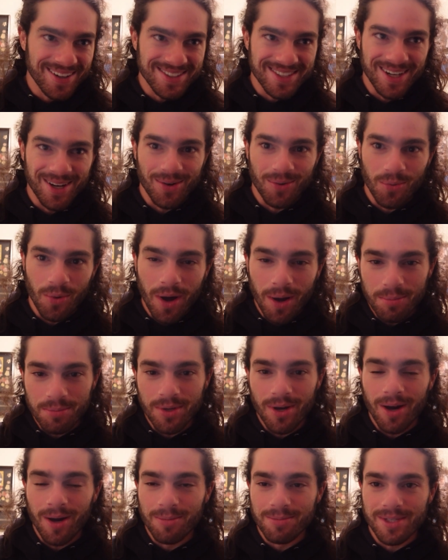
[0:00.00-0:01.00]
it's like a Rob
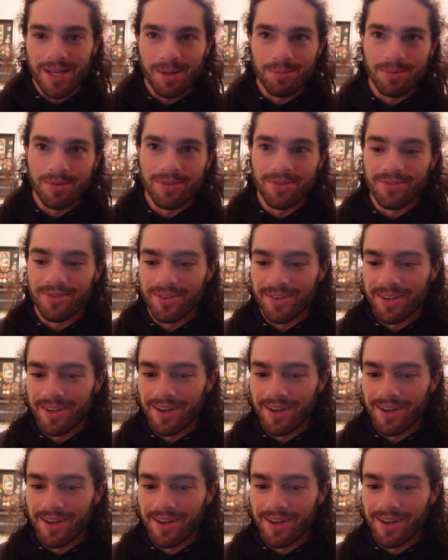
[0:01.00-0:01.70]
Dom type of